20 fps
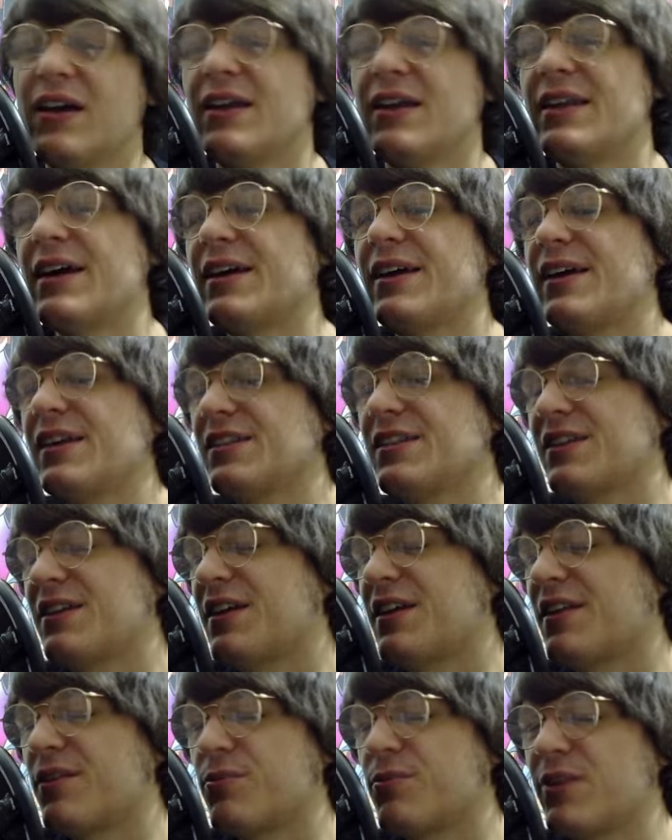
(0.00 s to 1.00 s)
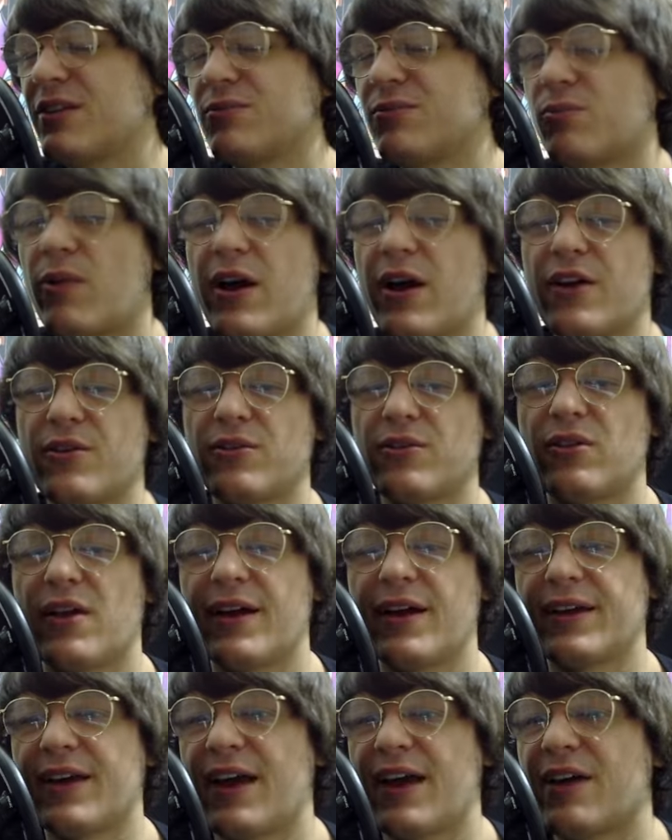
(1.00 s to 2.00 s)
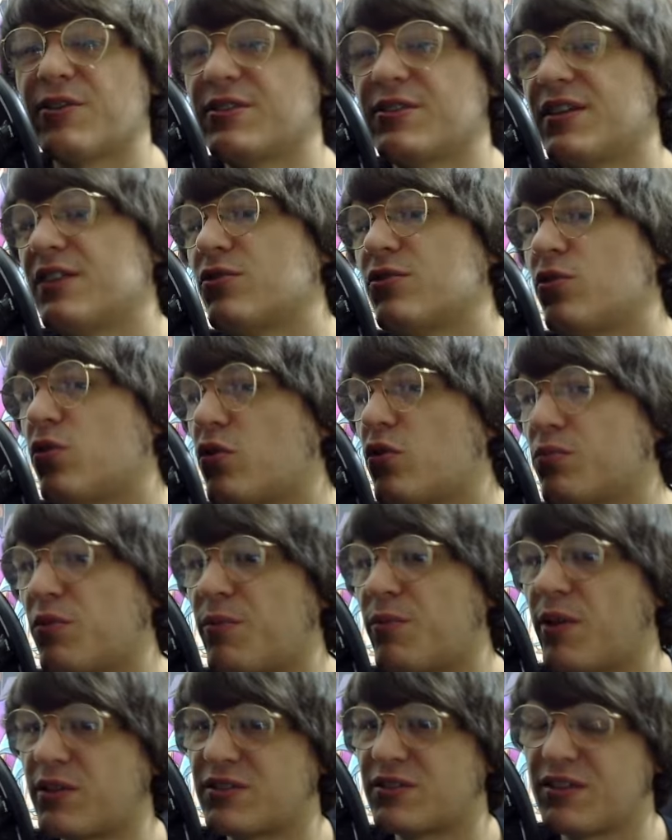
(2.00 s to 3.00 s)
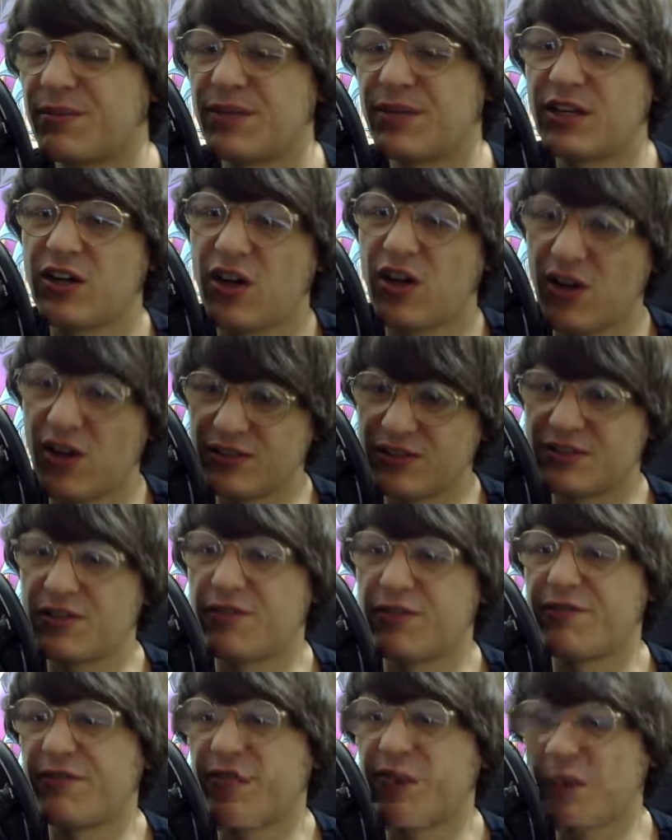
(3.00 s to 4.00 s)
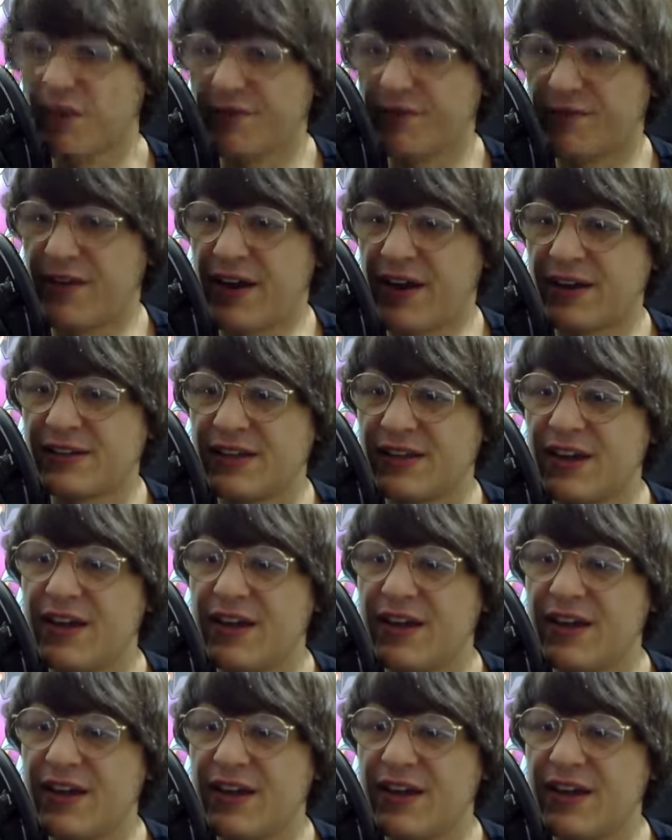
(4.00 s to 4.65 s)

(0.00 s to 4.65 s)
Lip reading: Now here's another reason why I don't like how it says a normal monster, because the third effect,